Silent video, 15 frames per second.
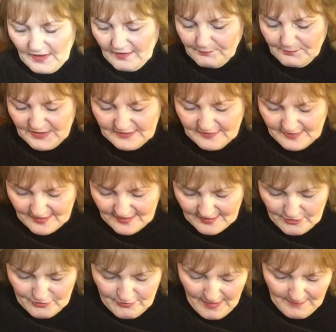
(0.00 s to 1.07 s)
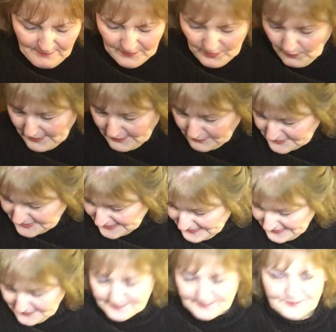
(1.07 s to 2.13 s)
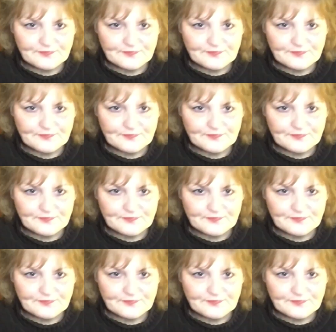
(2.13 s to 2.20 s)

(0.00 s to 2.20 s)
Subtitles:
a bit of this crumb quilting.